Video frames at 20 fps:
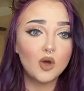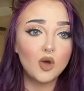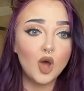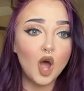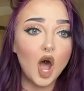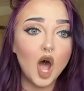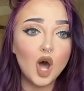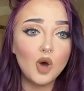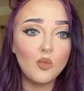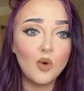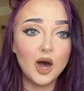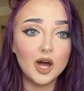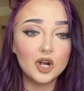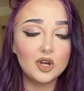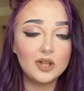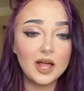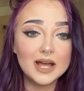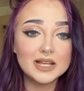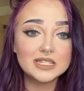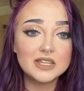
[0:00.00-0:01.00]
hot
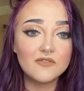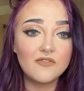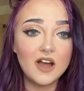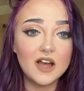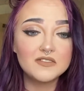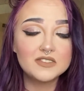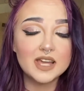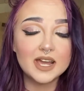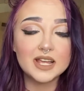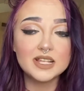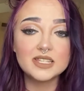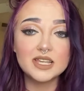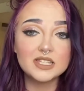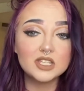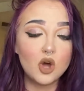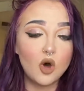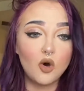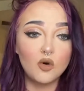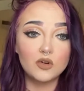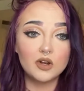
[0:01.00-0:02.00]
water lasted 5 seconds. That's
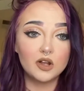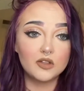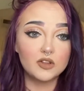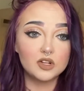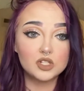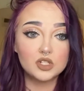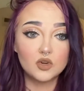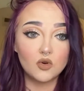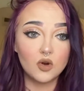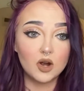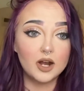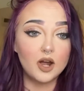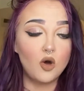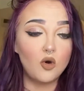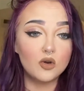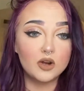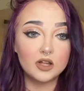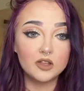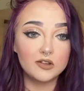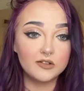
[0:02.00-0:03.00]
a whole nother story, a
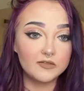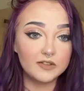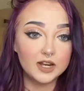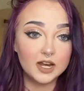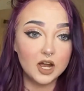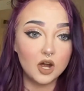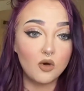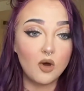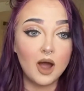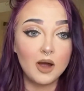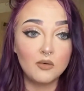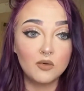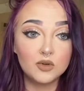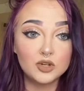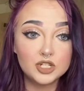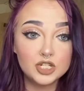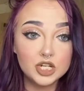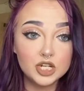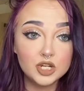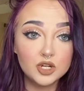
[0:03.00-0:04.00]
whole nother video I will
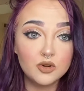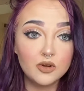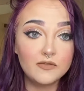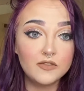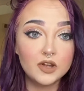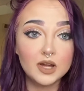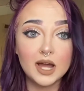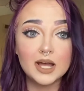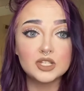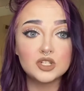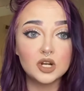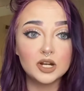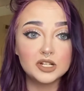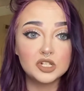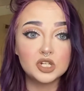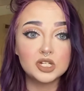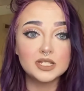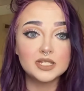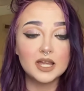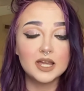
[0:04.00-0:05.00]
do if you guys are
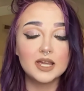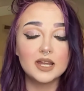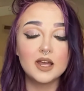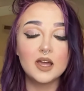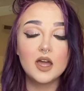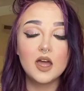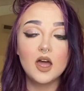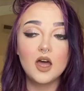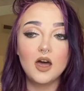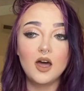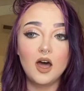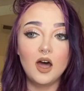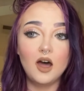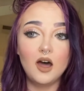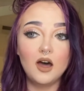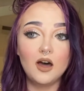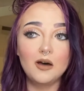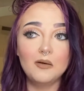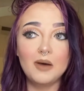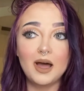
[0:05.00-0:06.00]
interested.
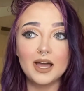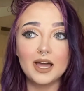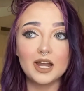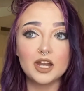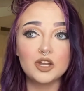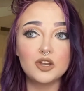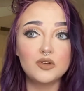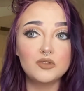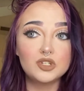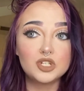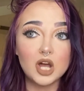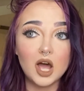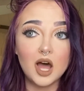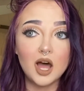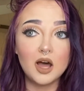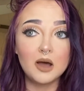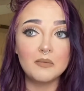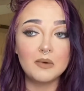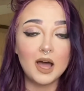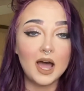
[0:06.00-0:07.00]
I got a new
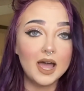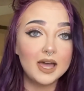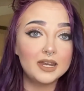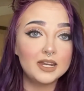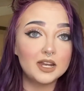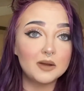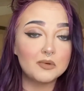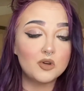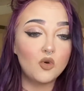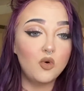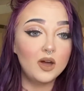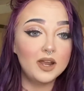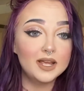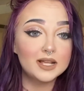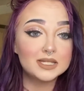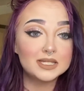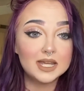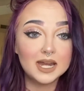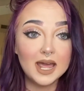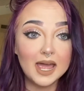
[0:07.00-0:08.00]
job. I ended up
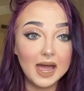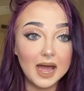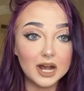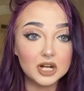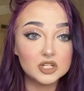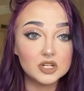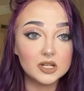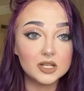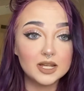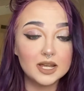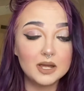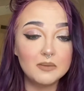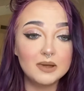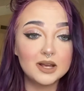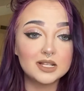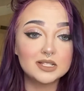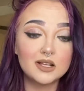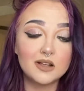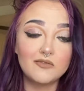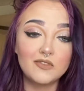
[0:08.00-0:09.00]
quitting today actually
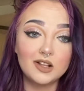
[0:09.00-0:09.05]
because of a